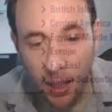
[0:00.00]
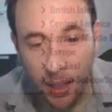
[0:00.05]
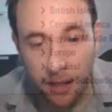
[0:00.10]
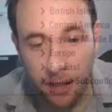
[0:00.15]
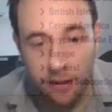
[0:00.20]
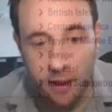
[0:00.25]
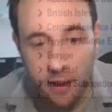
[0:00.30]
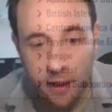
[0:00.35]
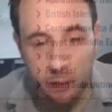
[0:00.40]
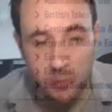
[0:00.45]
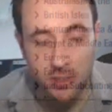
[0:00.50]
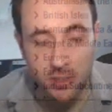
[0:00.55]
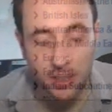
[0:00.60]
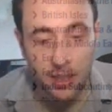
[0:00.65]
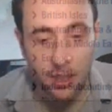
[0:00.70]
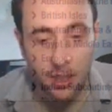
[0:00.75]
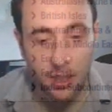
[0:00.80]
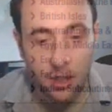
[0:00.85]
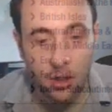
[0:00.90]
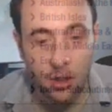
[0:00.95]
at this
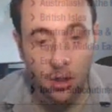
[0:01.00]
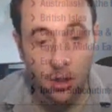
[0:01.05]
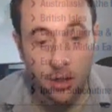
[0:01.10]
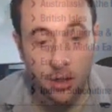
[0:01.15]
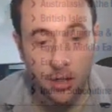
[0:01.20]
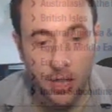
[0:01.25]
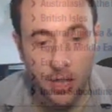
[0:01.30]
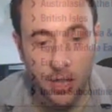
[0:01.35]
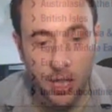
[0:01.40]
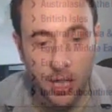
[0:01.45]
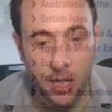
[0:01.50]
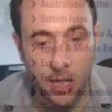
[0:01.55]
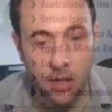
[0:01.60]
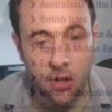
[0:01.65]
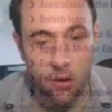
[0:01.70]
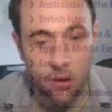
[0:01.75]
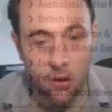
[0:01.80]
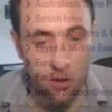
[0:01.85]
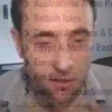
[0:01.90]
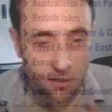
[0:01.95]
particular holiday here,
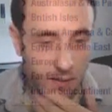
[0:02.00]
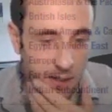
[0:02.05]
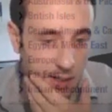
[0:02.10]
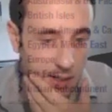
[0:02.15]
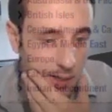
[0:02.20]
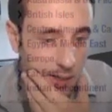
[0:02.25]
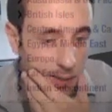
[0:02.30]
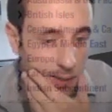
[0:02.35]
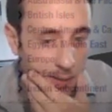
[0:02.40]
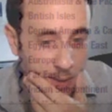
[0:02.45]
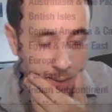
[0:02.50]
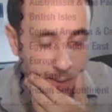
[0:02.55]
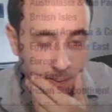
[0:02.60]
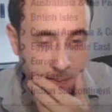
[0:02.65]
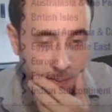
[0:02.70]
the Jewels of India.